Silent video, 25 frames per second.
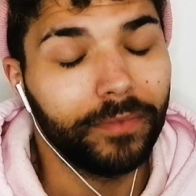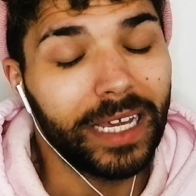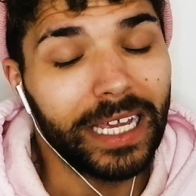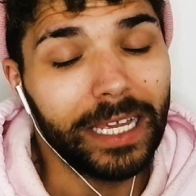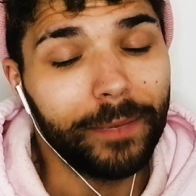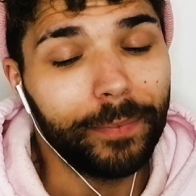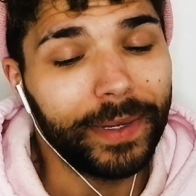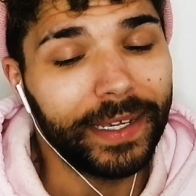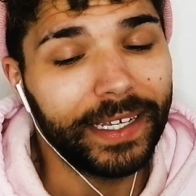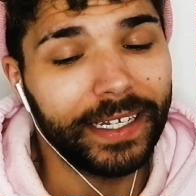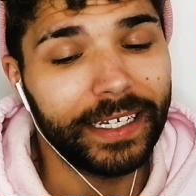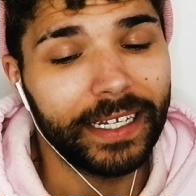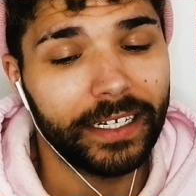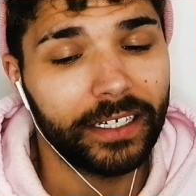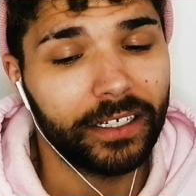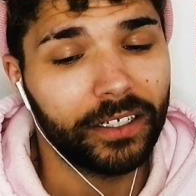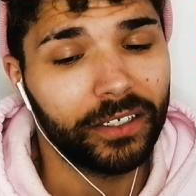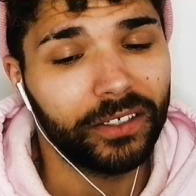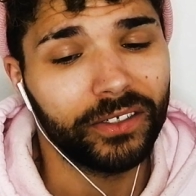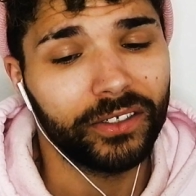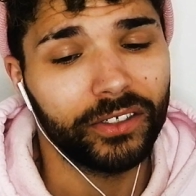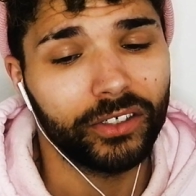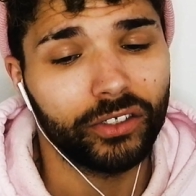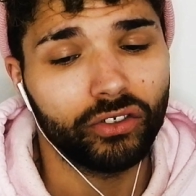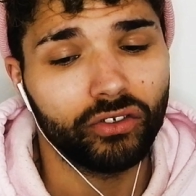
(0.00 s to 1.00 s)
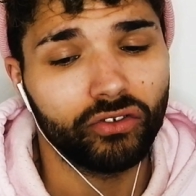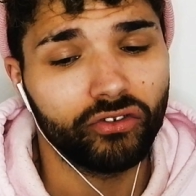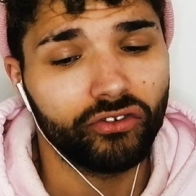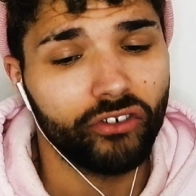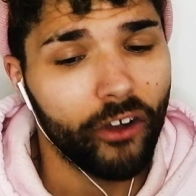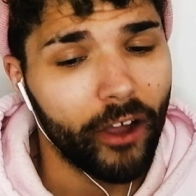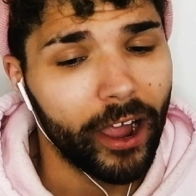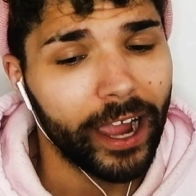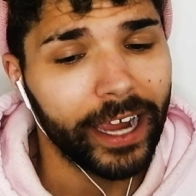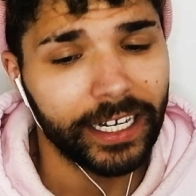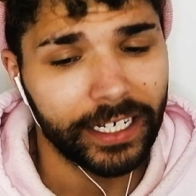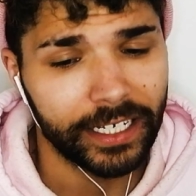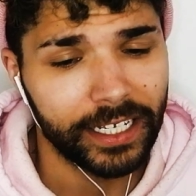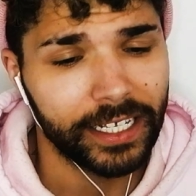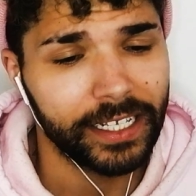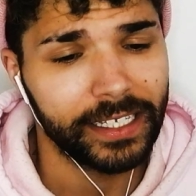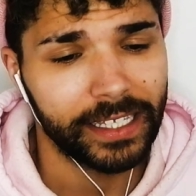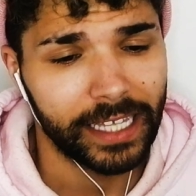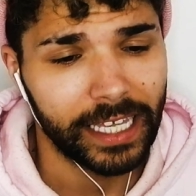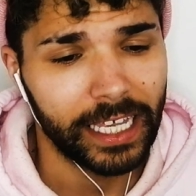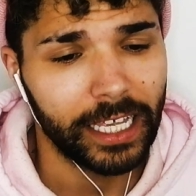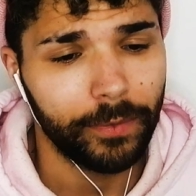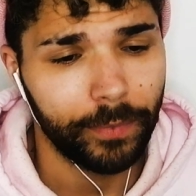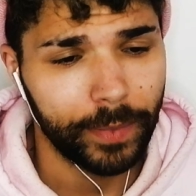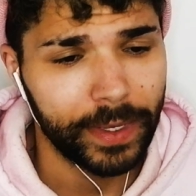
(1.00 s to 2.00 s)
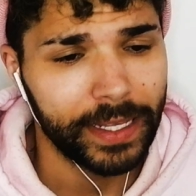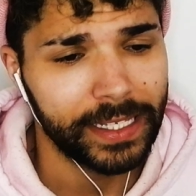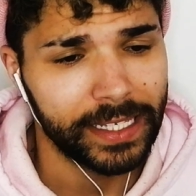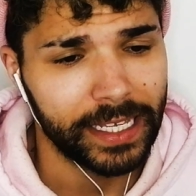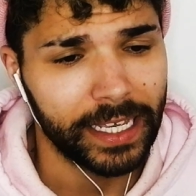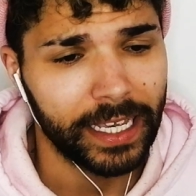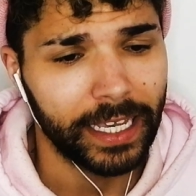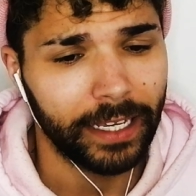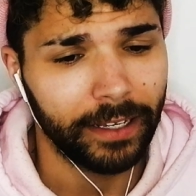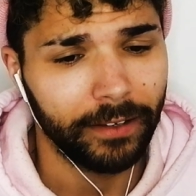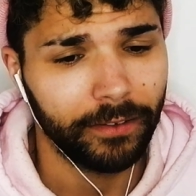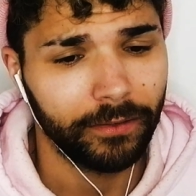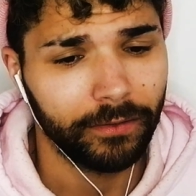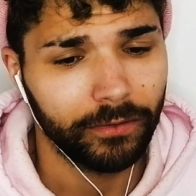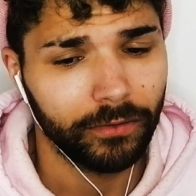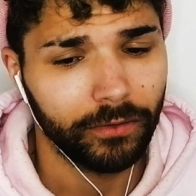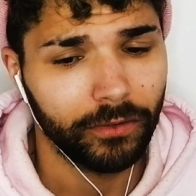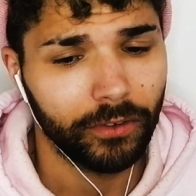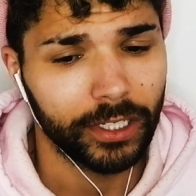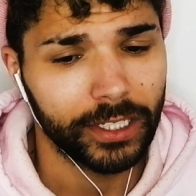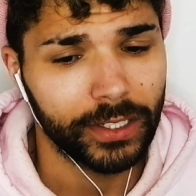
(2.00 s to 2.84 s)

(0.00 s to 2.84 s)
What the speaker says: Maybe they're just trying to stay busy.